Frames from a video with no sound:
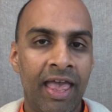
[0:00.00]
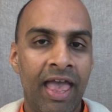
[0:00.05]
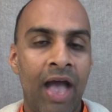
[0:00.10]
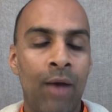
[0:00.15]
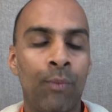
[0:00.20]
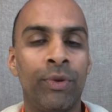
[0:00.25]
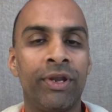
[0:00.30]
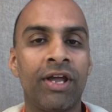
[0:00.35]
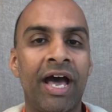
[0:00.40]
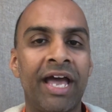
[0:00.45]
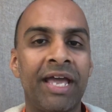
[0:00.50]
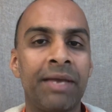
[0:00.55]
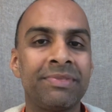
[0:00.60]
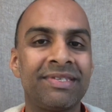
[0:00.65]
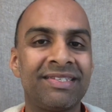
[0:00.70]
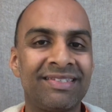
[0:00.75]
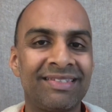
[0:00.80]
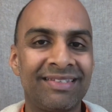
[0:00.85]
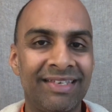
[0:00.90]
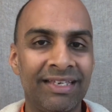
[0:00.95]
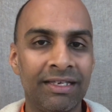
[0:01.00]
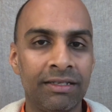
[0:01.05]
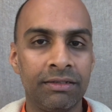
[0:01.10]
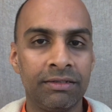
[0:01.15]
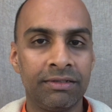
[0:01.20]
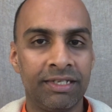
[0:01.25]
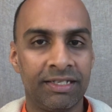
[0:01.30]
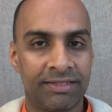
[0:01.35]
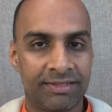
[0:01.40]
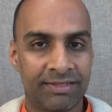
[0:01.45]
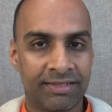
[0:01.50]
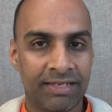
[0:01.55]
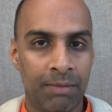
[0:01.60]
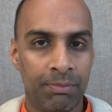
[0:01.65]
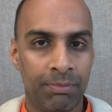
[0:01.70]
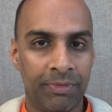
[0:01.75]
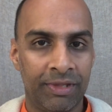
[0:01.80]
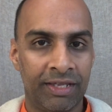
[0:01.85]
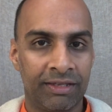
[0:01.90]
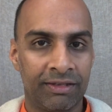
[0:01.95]
And when I am skilled at
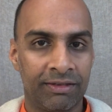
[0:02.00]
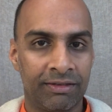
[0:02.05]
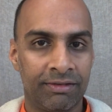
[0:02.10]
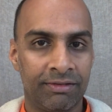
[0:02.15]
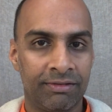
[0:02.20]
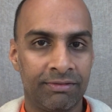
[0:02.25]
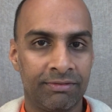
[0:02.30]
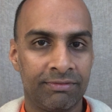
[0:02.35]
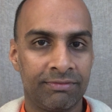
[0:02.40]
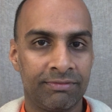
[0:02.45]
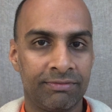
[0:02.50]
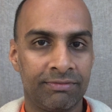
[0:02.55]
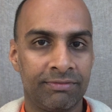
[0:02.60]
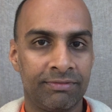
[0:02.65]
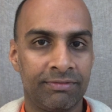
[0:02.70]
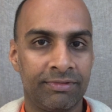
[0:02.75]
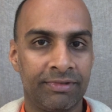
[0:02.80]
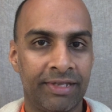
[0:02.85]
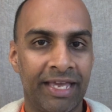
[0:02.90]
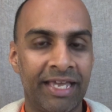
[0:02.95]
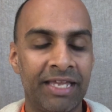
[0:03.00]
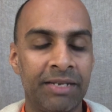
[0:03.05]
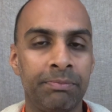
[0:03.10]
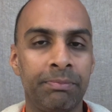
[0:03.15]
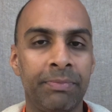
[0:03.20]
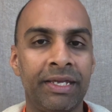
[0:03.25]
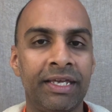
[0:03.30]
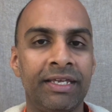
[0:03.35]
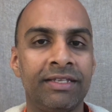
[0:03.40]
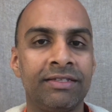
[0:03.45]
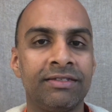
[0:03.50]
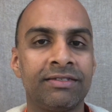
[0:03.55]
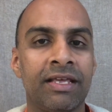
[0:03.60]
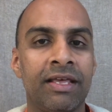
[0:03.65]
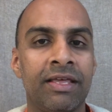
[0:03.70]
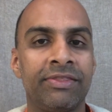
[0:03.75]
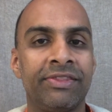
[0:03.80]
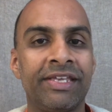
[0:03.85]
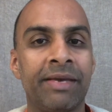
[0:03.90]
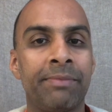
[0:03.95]
something, it means
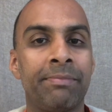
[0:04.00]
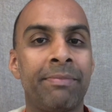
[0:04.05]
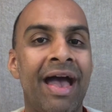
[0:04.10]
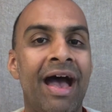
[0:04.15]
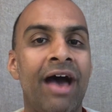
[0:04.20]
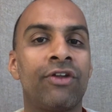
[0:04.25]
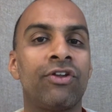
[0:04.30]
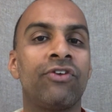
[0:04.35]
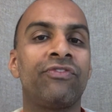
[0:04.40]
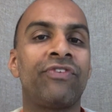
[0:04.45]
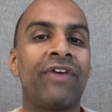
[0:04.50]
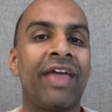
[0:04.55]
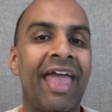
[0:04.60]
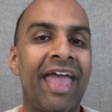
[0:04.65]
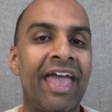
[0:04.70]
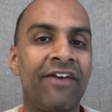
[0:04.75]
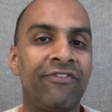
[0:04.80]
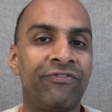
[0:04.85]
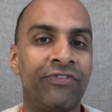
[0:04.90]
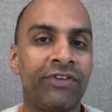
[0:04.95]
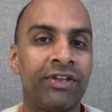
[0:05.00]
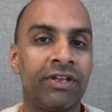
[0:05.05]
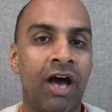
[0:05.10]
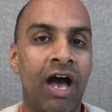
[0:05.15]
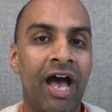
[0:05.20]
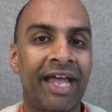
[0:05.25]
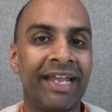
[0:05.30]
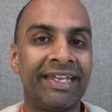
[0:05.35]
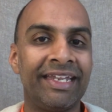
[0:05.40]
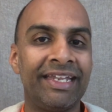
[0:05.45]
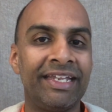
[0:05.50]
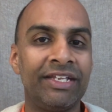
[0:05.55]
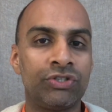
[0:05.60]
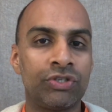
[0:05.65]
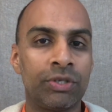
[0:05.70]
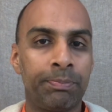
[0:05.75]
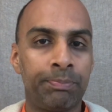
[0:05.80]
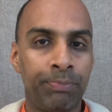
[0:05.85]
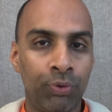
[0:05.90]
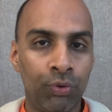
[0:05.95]
the amount of effort I need
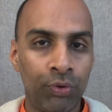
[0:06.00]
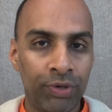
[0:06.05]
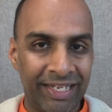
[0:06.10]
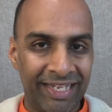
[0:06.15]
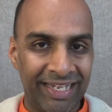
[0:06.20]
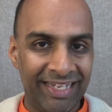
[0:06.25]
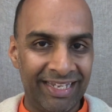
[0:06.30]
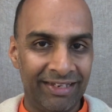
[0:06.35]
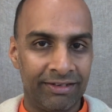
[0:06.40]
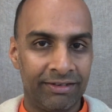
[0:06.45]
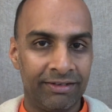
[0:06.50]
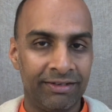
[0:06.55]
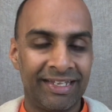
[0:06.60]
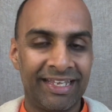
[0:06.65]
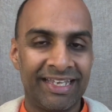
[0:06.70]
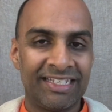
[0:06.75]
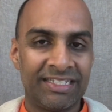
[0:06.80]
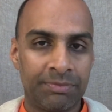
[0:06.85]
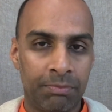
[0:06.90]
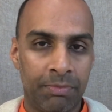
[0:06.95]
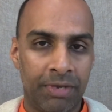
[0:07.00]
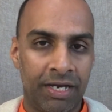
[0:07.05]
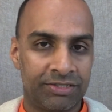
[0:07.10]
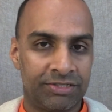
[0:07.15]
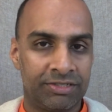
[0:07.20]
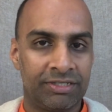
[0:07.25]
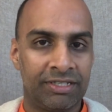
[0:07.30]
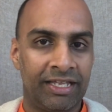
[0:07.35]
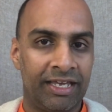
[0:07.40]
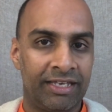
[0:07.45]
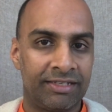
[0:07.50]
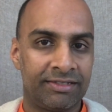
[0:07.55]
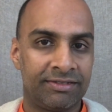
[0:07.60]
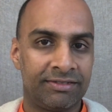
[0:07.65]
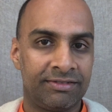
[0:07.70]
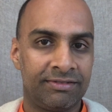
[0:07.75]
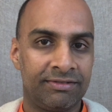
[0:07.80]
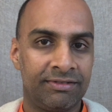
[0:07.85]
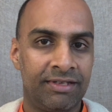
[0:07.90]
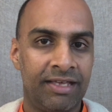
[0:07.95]
to put in is much
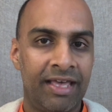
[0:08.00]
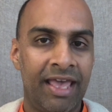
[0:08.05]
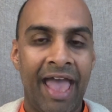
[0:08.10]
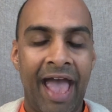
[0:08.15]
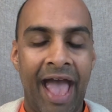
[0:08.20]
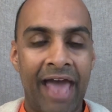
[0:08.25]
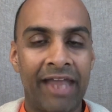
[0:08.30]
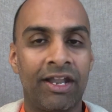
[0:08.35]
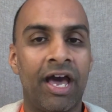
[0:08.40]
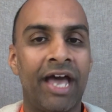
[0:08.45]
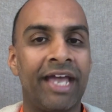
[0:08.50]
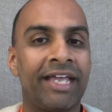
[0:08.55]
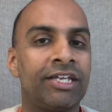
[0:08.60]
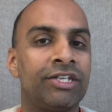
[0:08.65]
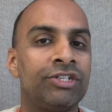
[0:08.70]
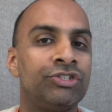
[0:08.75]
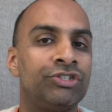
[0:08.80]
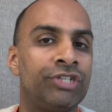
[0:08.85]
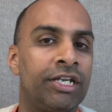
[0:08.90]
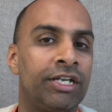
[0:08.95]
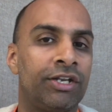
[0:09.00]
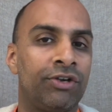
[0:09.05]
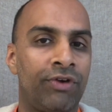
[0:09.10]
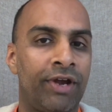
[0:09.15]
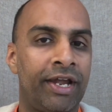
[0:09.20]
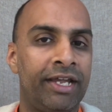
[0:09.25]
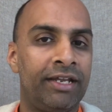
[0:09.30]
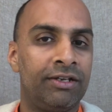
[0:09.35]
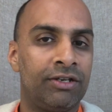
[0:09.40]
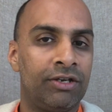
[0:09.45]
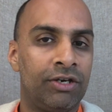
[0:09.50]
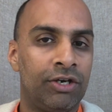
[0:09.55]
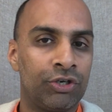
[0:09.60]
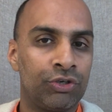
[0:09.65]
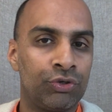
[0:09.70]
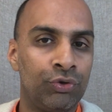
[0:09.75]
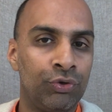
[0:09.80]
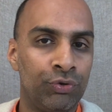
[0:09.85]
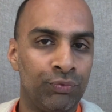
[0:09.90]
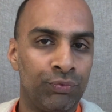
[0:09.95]
less, and I can generate a
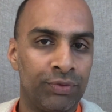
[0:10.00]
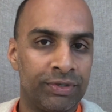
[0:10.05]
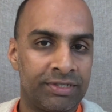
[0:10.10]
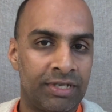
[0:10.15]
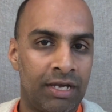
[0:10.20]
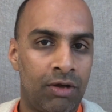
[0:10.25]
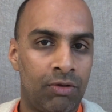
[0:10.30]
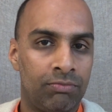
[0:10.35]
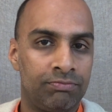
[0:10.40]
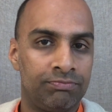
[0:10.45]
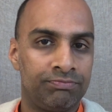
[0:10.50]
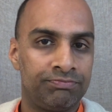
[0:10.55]
good result.